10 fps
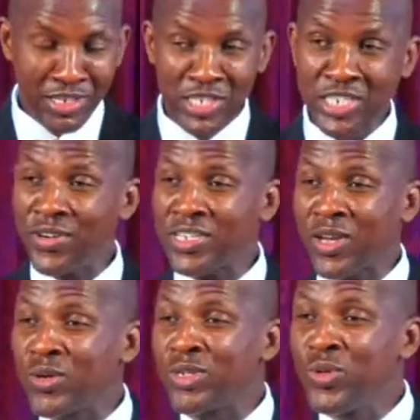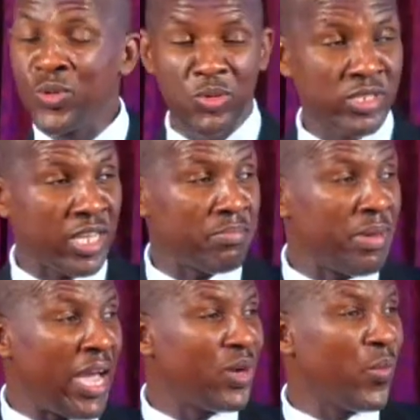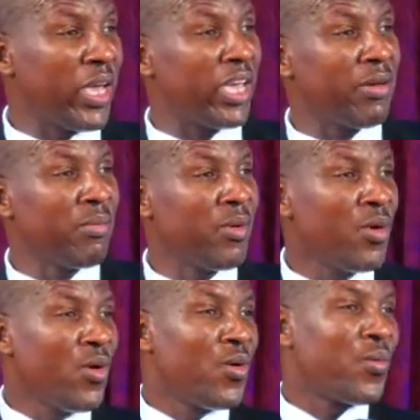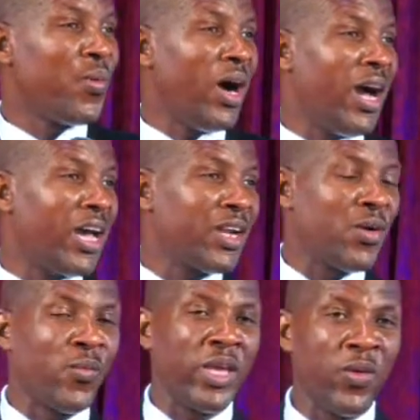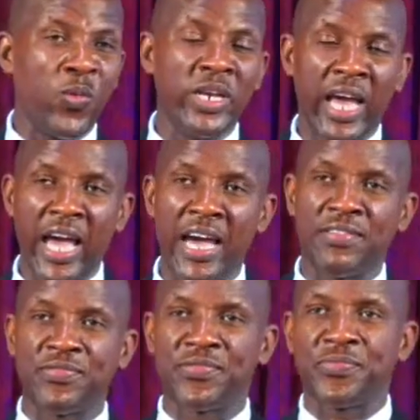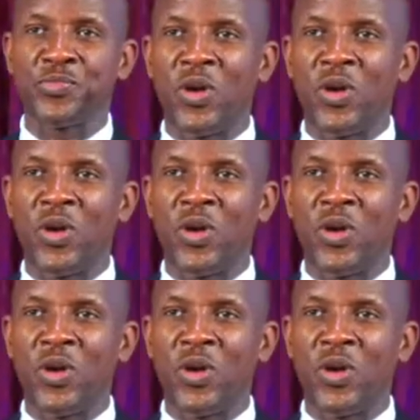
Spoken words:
share the good news. And by the way, while we would have